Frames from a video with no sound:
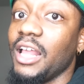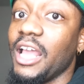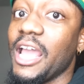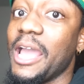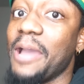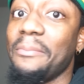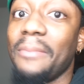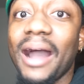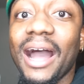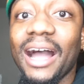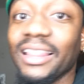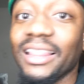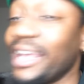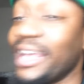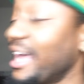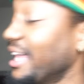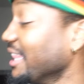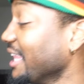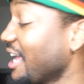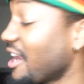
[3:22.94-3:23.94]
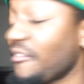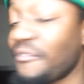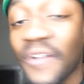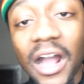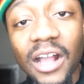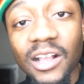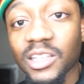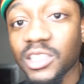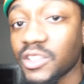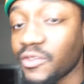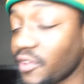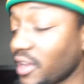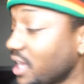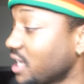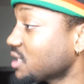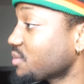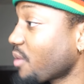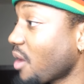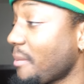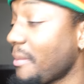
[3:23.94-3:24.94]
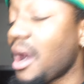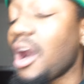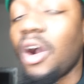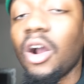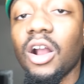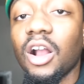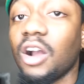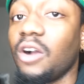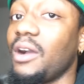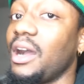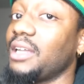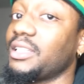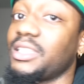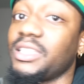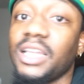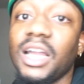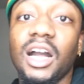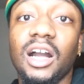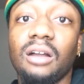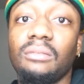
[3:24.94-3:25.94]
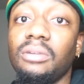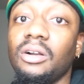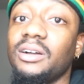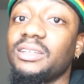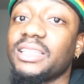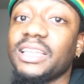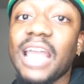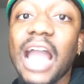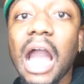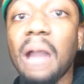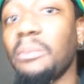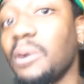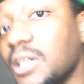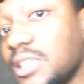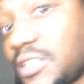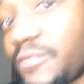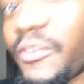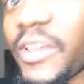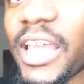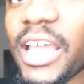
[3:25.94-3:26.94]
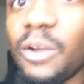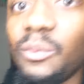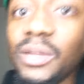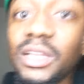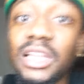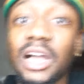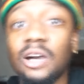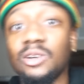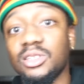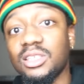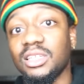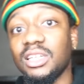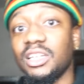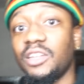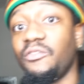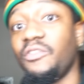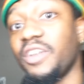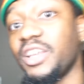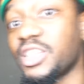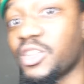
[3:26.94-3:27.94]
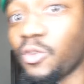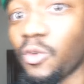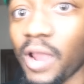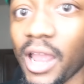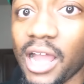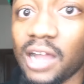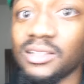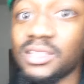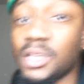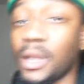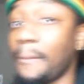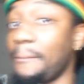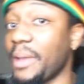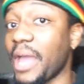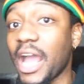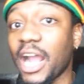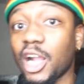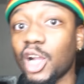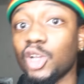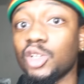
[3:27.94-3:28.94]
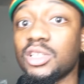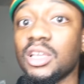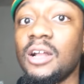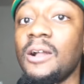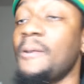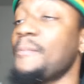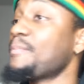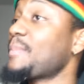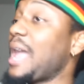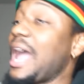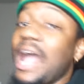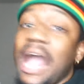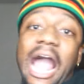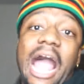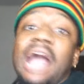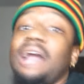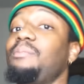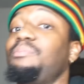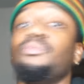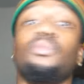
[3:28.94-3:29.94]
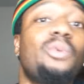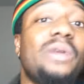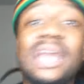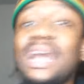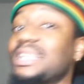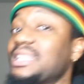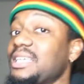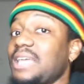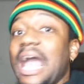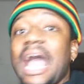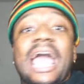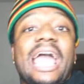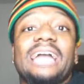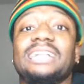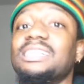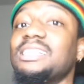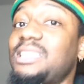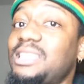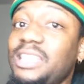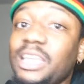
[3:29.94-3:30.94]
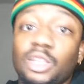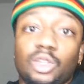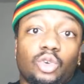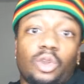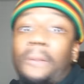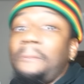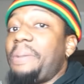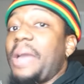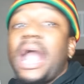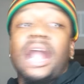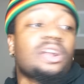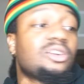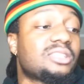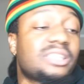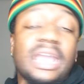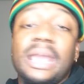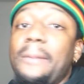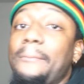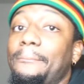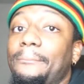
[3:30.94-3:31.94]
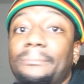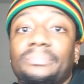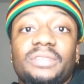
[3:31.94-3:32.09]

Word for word: And my Atlanta Falcons fans, bro, my heart go out to y'all, bro. As a Cowboys fan, we lost in the division round to the Packers. I had to sit through the Packers getting